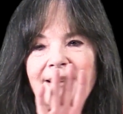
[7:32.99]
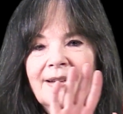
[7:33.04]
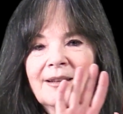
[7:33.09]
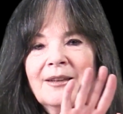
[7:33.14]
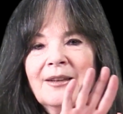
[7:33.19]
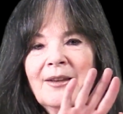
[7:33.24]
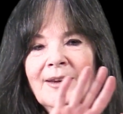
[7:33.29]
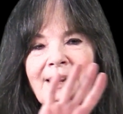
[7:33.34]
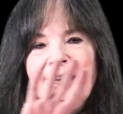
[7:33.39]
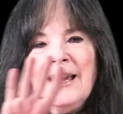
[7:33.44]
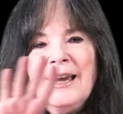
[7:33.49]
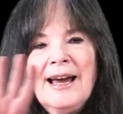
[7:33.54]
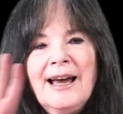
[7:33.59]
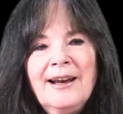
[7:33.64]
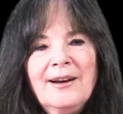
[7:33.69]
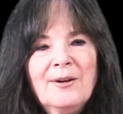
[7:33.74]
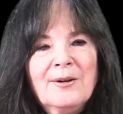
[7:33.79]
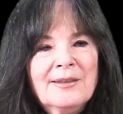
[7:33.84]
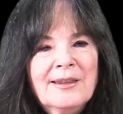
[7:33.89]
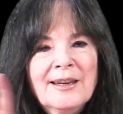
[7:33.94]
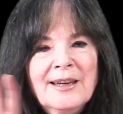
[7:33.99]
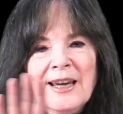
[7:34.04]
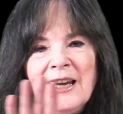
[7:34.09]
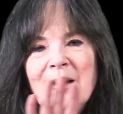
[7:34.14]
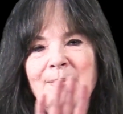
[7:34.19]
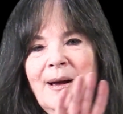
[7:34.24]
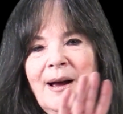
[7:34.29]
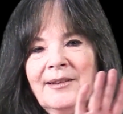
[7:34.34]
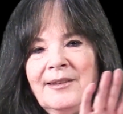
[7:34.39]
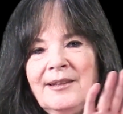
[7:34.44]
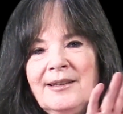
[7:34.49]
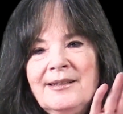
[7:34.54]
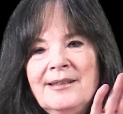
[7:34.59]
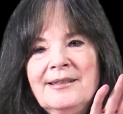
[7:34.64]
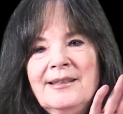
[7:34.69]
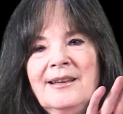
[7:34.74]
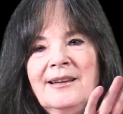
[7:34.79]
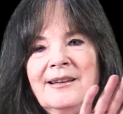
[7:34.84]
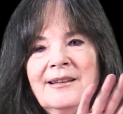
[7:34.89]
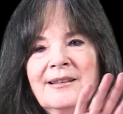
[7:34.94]
looking at or thinking about these
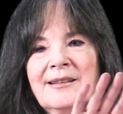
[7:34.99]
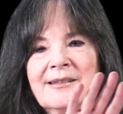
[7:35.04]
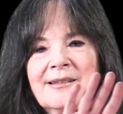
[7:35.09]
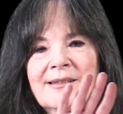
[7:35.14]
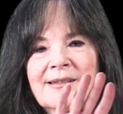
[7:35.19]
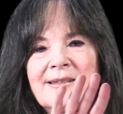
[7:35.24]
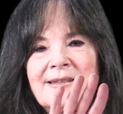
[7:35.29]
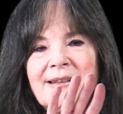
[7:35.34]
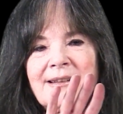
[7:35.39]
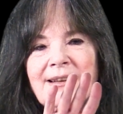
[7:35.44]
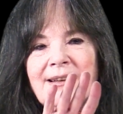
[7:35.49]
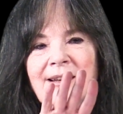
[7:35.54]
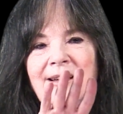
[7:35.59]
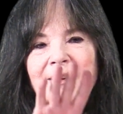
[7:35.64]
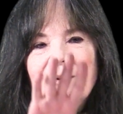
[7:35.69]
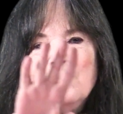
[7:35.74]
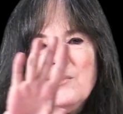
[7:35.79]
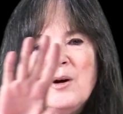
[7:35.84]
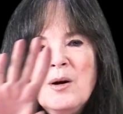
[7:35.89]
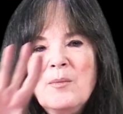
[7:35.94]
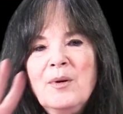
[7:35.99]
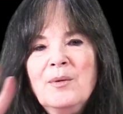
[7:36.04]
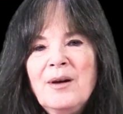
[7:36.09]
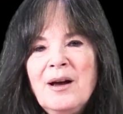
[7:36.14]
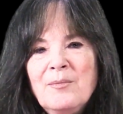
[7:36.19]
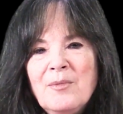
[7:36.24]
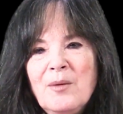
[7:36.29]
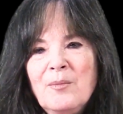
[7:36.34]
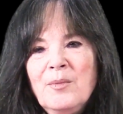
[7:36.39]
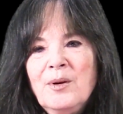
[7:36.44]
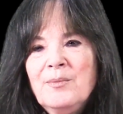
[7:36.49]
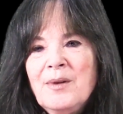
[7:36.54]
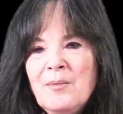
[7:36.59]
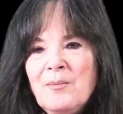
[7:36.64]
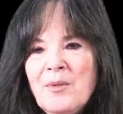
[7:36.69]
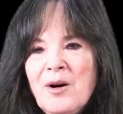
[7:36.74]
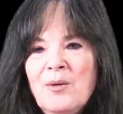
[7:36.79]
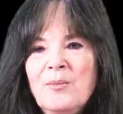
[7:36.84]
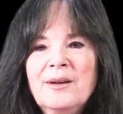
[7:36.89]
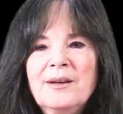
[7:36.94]
things moment by moment by
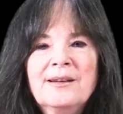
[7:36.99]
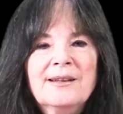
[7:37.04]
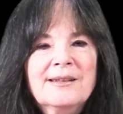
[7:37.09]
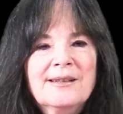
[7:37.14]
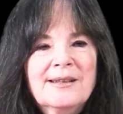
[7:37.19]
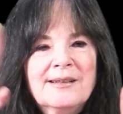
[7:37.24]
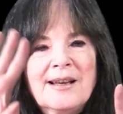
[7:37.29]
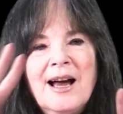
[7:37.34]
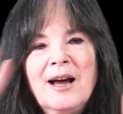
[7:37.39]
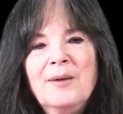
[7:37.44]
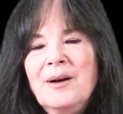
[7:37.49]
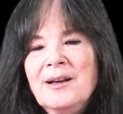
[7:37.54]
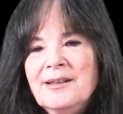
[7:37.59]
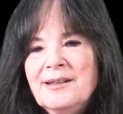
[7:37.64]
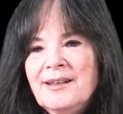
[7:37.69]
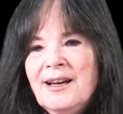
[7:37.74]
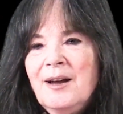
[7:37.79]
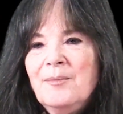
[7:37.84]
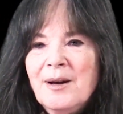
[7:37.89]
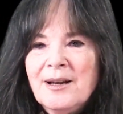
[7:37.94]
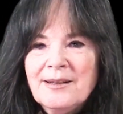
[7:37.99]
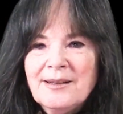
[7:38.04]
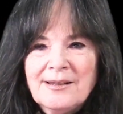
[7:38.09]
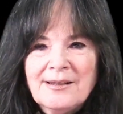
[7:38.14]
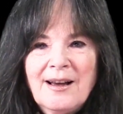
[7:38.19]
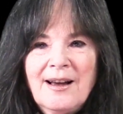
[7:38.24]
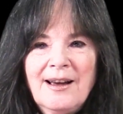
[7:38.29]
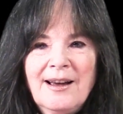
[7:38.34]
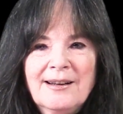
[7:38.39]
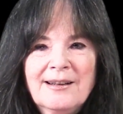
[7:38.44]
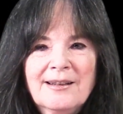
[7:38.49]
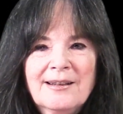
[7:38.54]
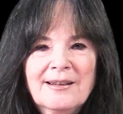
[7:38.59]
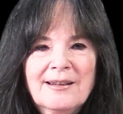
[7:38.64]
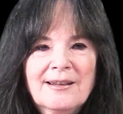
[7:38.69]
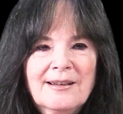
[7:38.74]
moment, side by side by side.